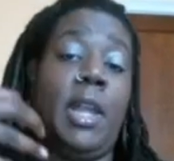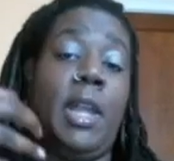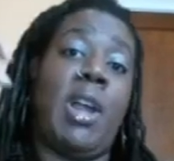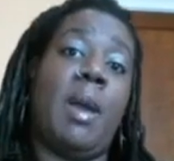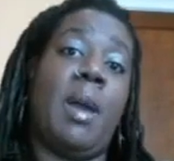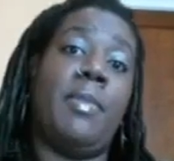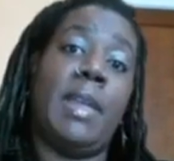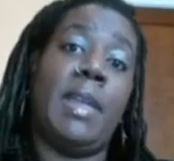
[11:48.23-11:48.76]
It
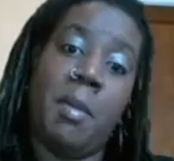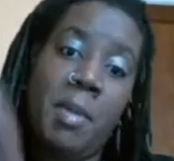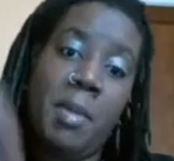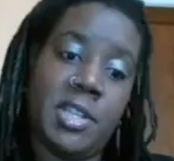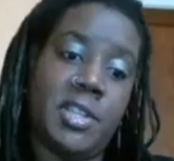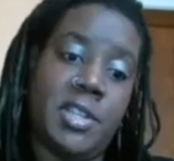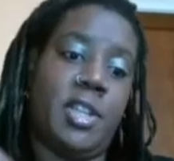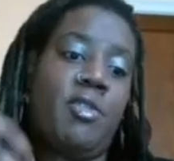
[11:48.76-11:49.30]
grabbed the
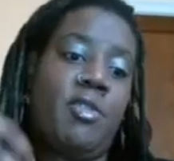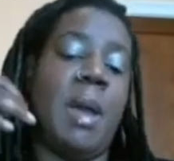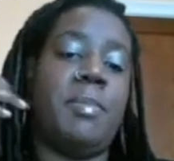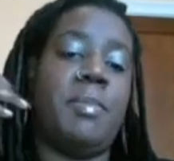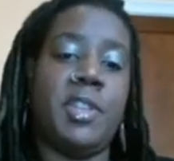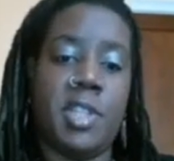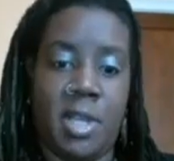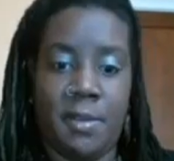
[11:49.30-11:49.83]
images, it
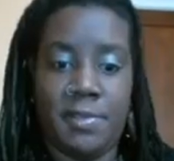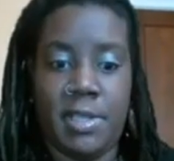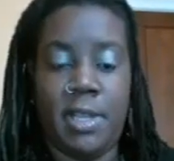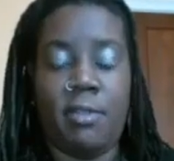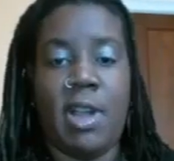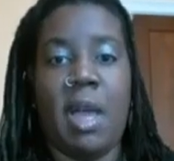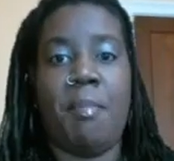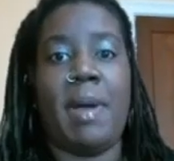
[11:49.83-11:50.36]
grabbed the GIFs,
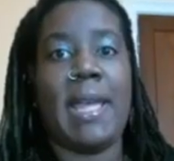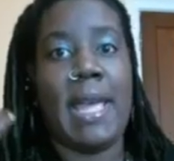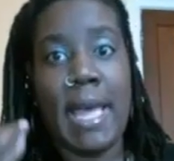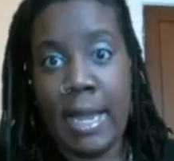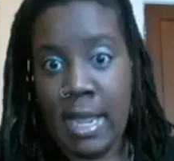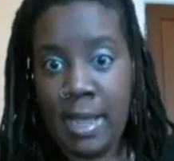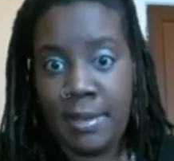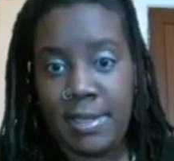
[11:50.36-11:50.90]
it grabbed my
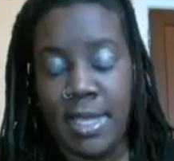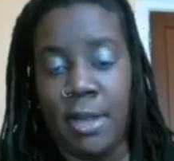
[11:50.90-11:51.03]
headings,